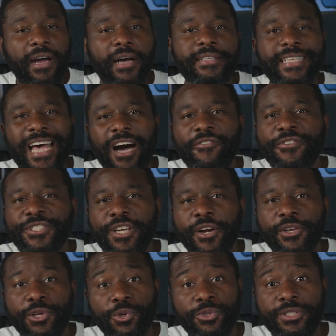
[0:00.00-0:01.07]
Because
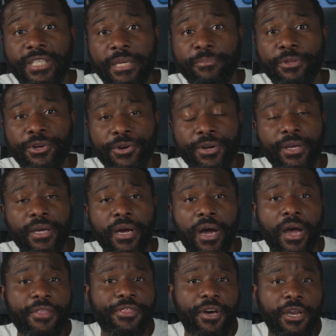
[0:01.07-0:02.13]
AlphaStar used deep learning,
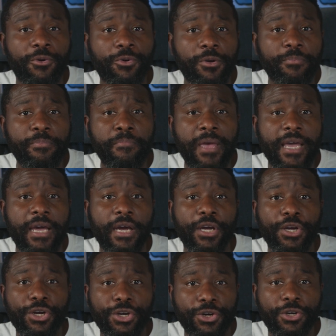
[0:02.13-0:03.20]
I thought it would make
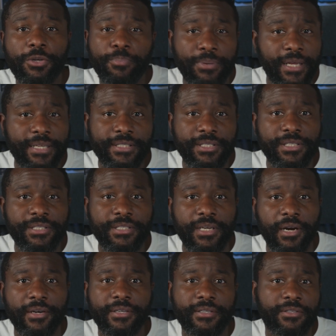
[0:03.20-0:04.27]
a good place to
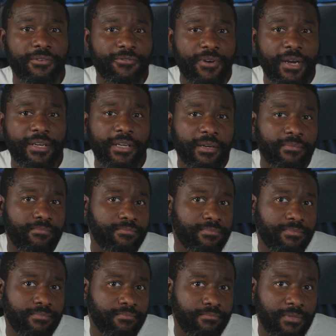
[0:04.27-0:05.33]
start to find a
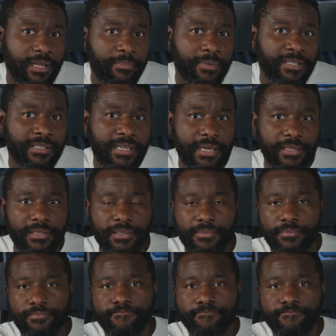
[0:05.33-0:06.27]
litmus test.